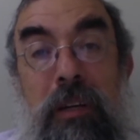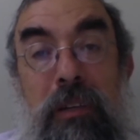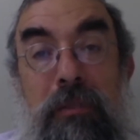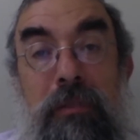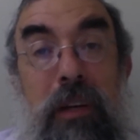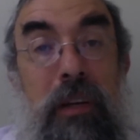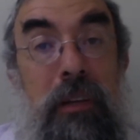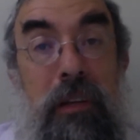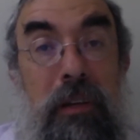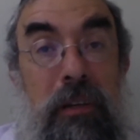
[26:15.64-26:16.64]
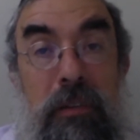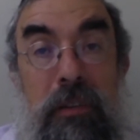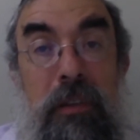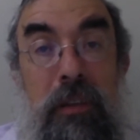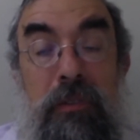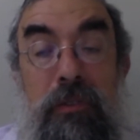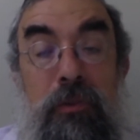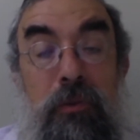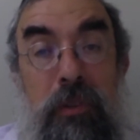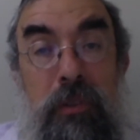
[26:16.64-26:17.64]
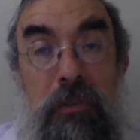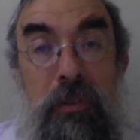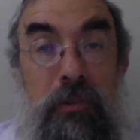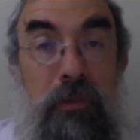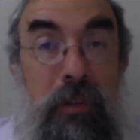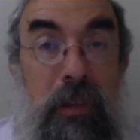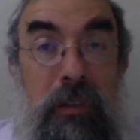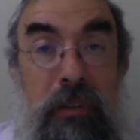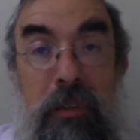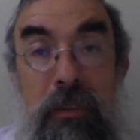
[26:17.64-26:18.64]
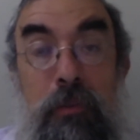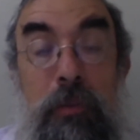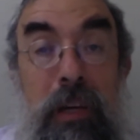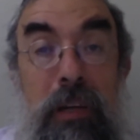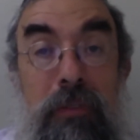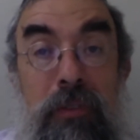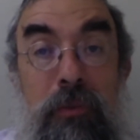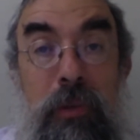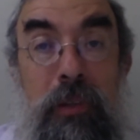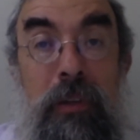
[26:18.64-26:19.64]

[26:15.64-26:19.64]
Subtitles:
So for that we have the sword. For that we have the halacha that tells us do this,